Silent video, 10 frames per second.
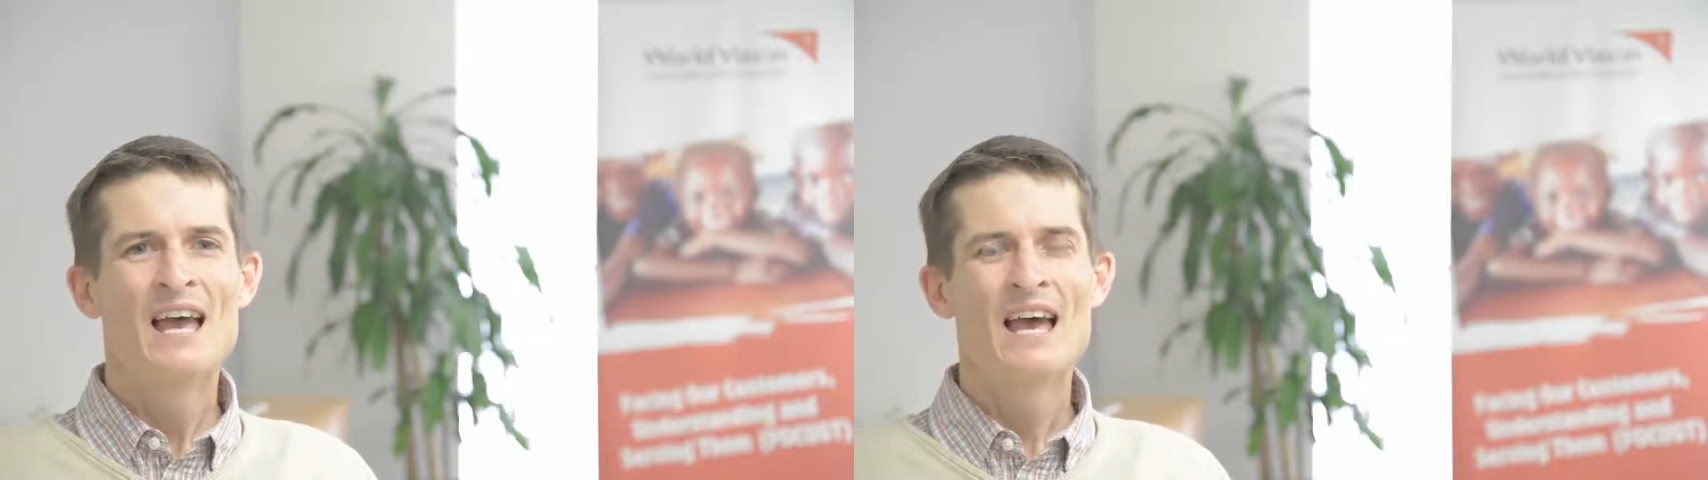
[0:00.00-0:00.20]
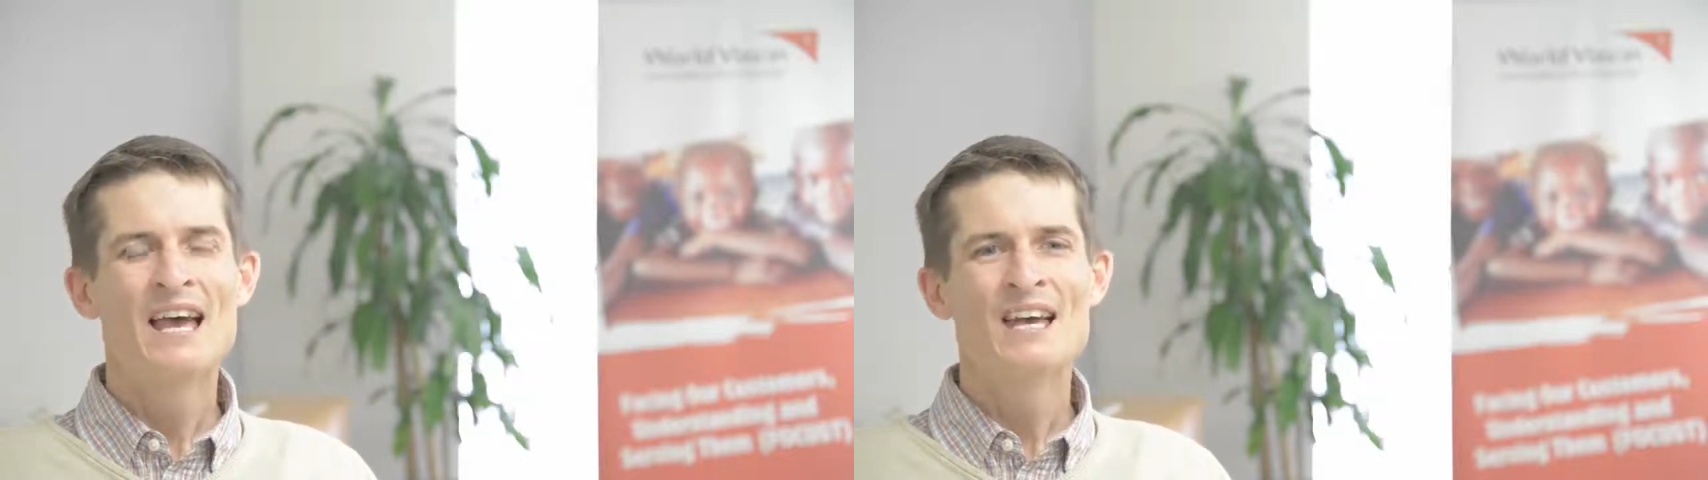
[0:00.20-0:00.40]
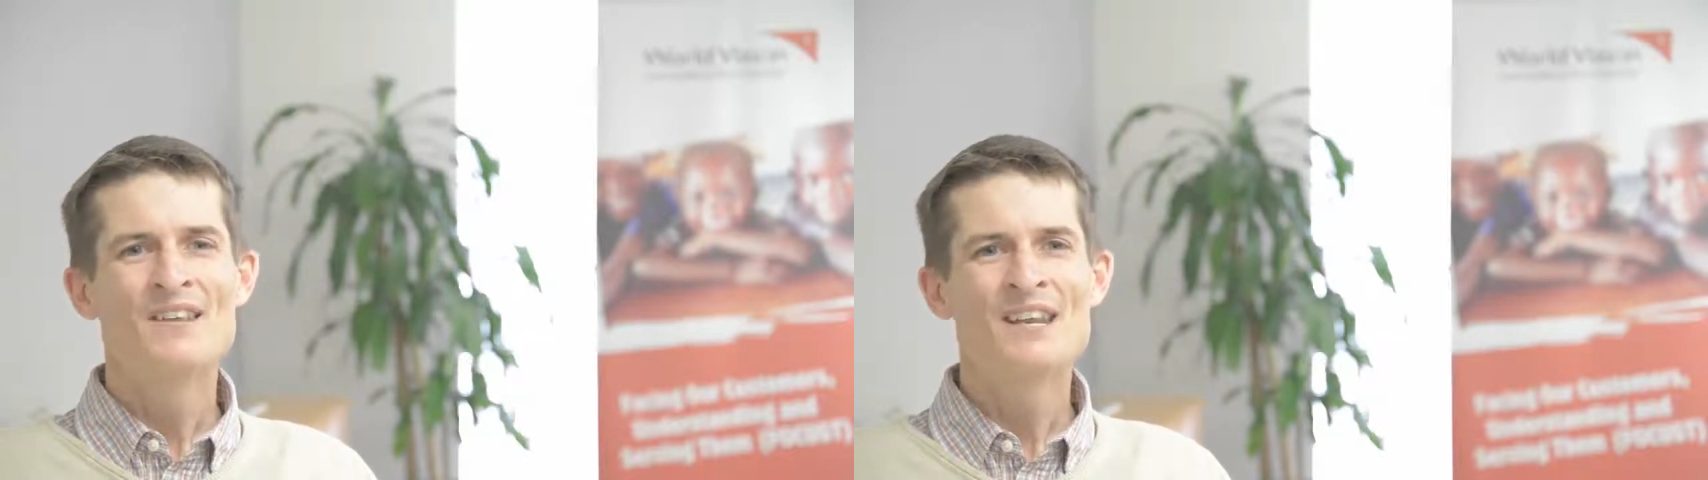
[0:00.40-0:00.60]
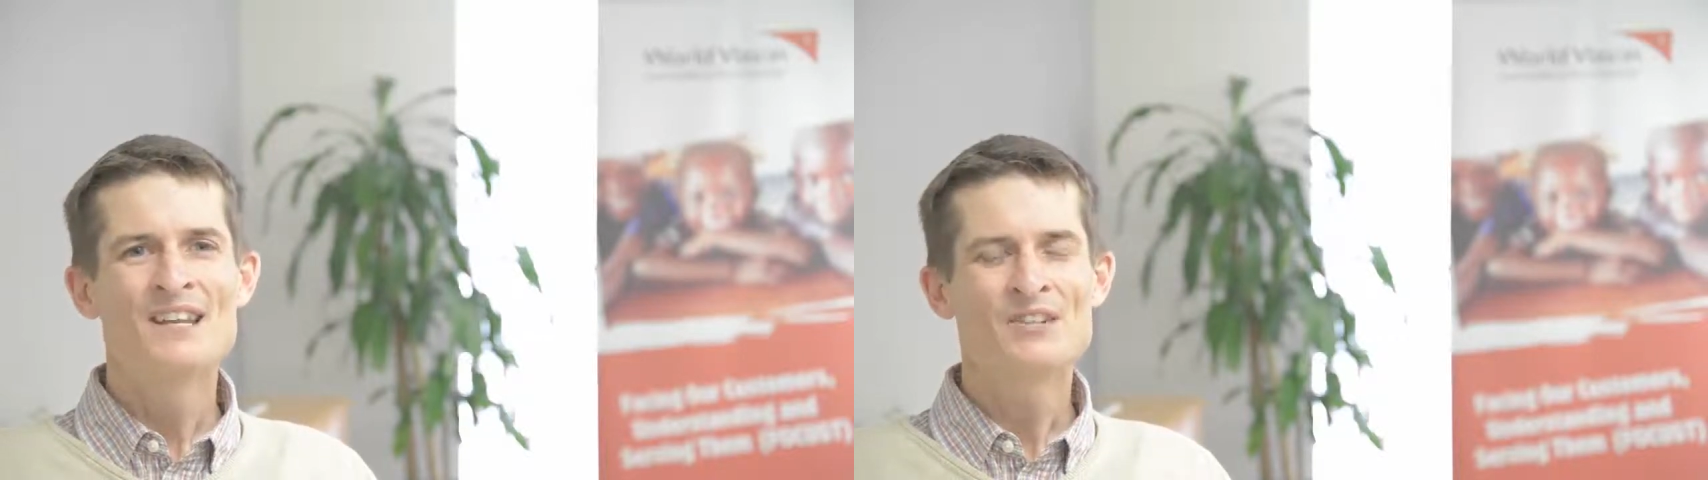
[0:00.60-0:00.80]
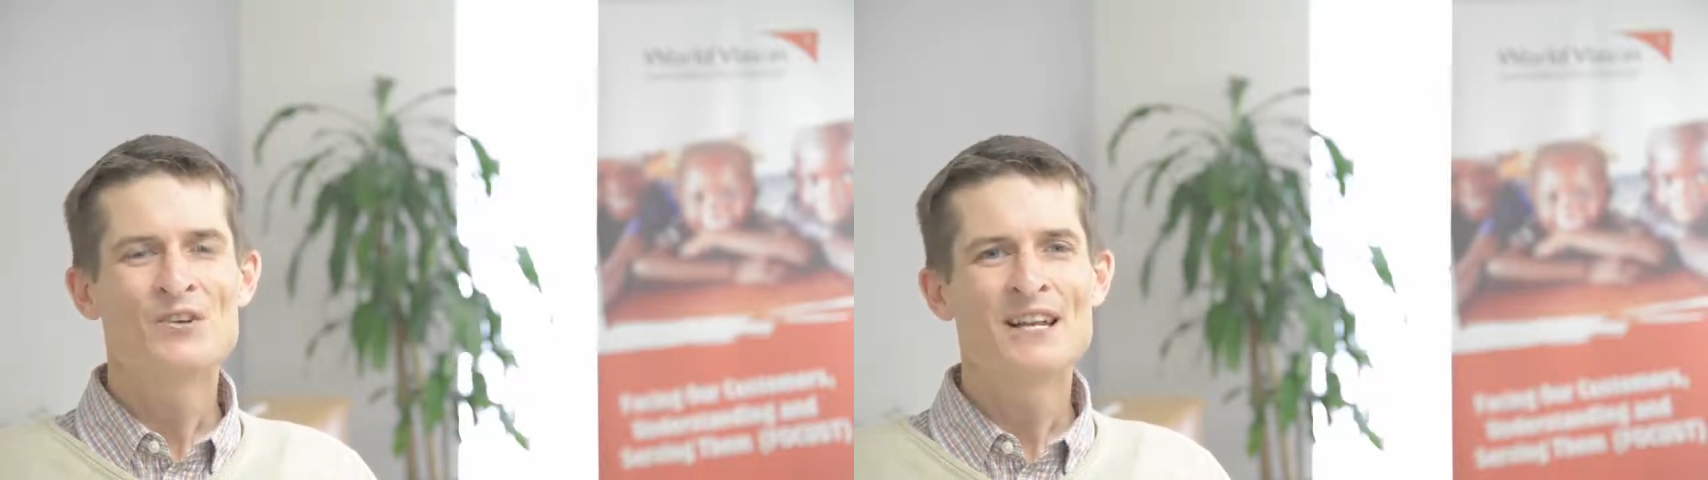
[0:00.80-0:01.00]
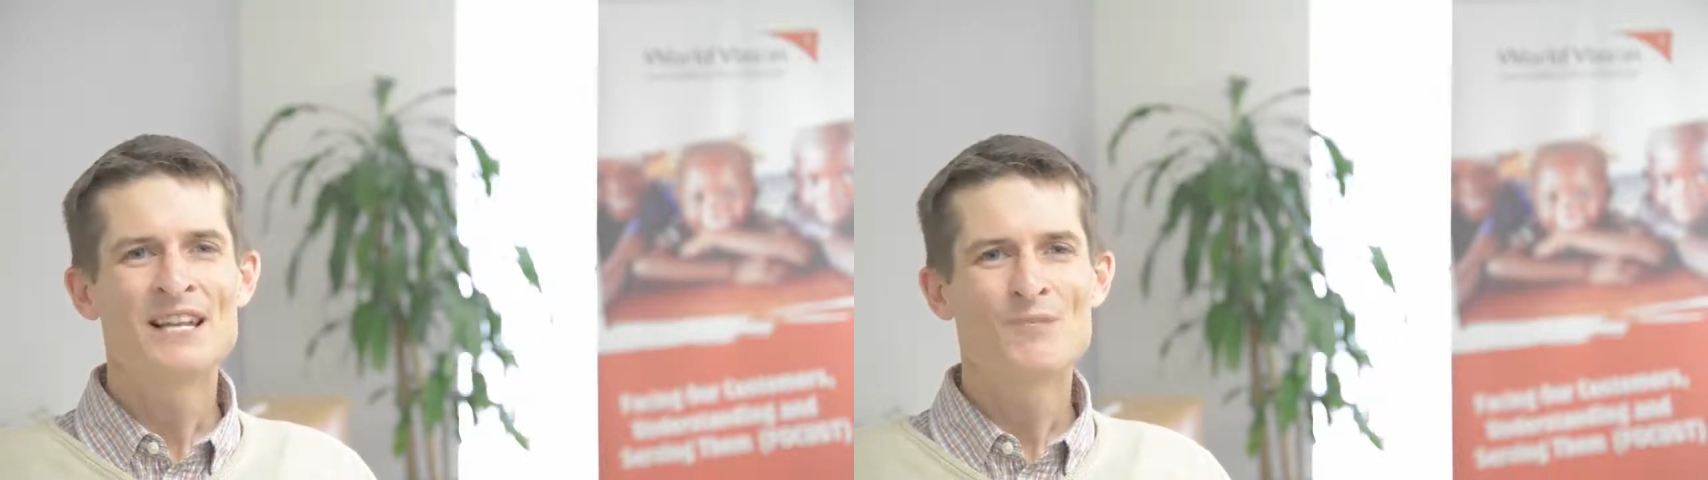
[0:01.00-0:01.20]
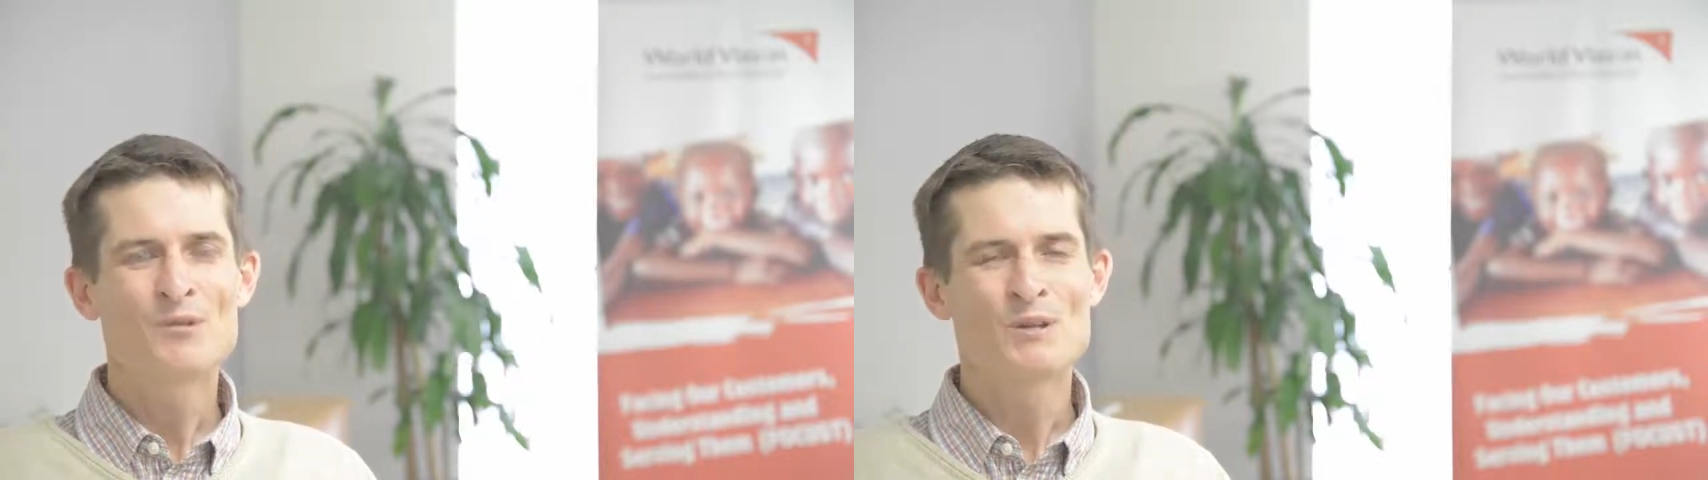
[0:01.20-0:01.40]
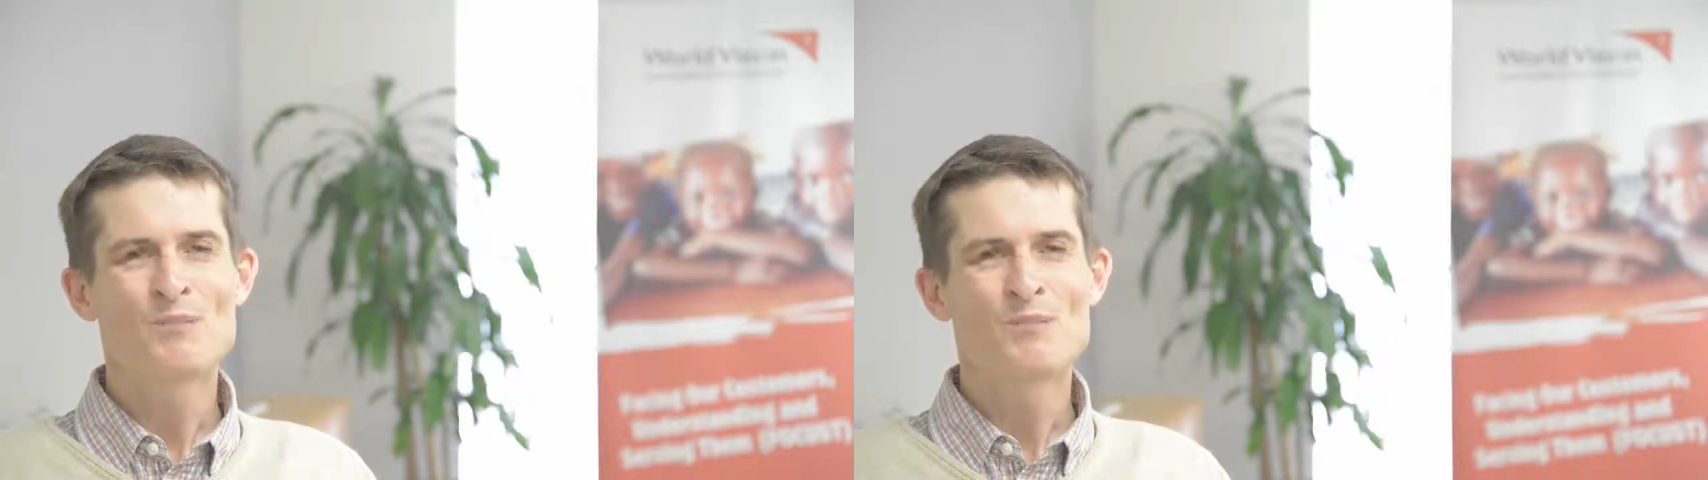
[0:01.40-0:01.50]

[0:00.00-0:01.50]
And then it's really up to the